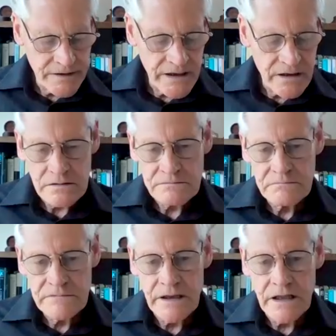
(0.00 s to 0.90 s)
we've now got
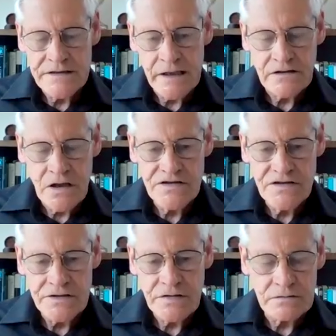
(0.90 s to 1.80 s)

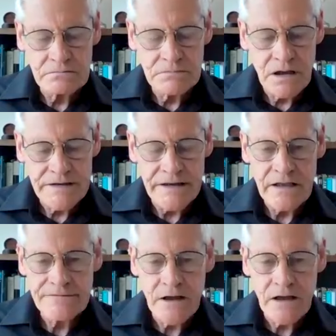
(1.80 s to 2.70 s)
technology to
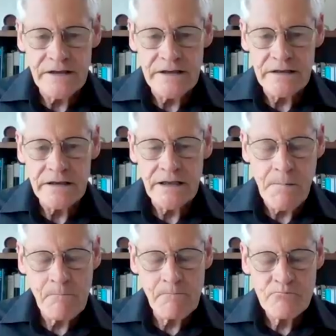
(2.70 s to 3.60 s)
identify
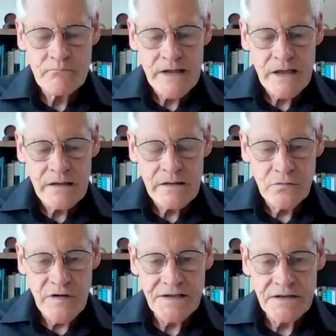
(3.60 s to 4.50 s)
the
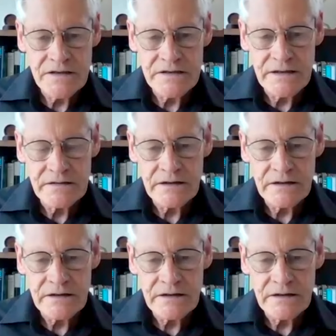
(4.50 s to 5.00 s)
resonant